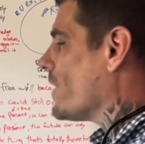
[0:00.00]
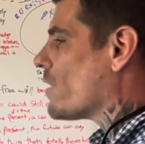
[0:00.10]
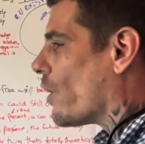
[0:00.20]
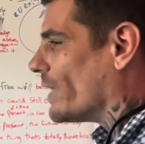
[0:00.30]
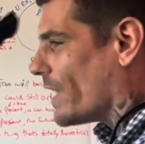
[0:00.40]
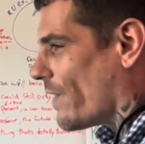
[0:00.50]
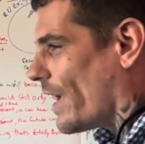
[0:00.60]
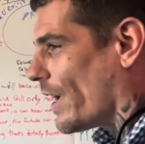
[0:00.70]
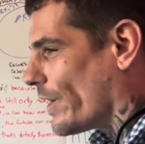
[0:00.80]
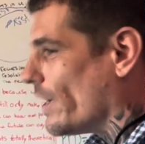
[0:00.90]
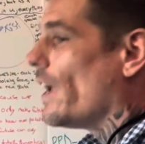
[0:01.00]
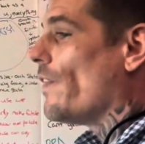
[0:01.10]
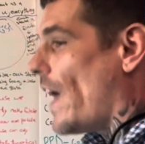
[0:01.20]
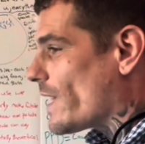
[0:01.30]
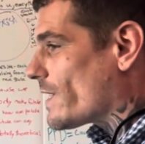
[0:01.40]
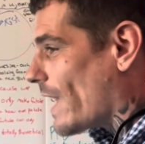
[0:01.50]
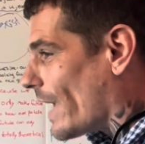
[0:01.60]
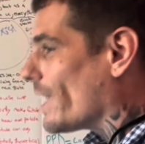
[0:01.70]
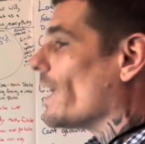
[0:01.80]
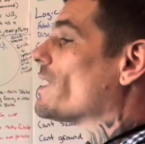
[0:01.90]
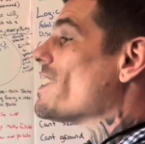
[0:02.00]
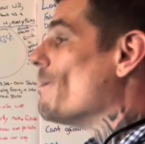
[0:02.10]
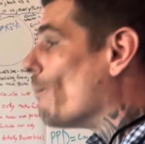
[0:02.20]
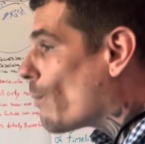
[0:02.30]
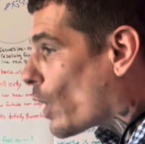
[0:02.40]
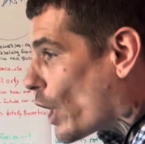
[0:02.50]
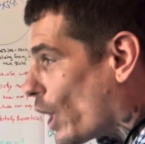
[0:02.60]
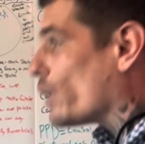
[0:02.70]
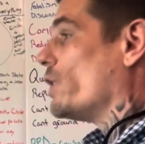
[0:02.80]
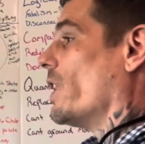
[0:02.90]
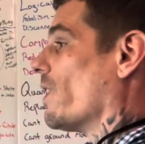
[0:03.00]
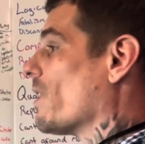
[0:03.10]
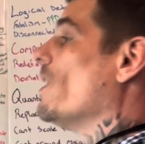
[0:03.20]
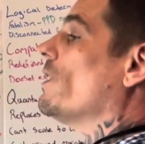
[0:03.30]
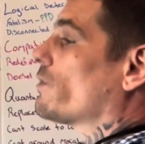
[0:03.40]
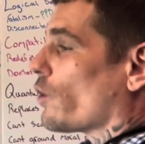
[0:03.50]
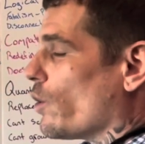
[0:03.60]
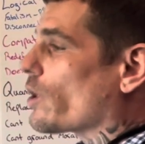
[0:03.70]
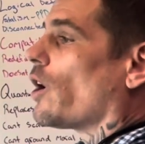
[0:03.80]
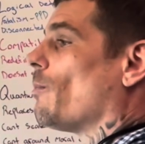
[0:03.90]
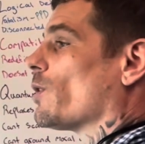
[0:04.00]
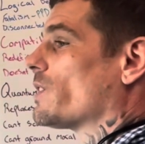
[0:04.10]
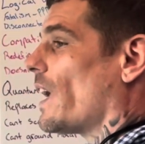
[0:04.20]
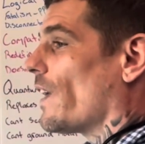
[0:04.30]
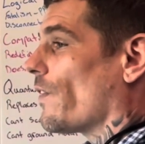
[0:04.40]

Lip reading: is already there. That's the idea. It's emerging. So you could almost say